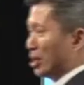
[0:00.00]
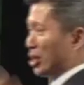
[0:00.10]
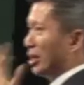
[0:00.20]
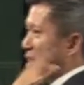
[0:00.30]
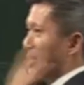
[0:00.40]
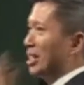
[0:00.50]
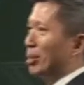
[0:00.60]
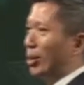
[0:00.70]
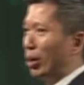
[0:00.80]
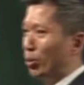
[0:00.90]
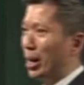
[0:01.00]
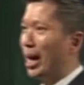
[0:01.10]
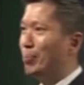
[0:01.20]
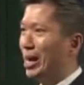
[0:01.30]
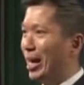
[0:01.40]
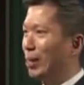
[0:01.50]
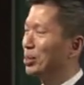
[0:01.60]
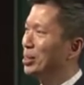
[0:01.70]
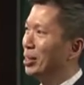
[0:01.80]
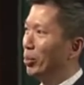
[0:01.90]
mentioned earlier about our iPad
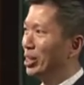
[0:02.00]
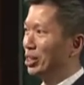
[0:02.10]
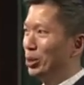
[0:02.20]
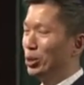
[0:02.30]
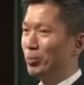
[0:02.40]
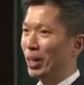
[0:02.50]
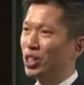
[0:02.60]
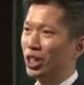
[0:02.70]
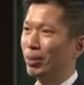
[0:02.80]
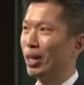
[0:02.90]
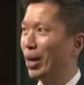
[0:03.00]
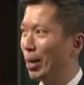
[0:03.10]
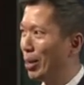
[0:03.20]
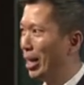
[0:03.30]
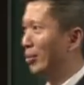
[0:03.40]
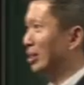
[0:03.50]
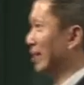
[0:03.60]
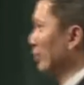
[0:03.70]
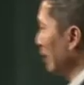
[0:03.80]
apps. What is so special about iPad app is that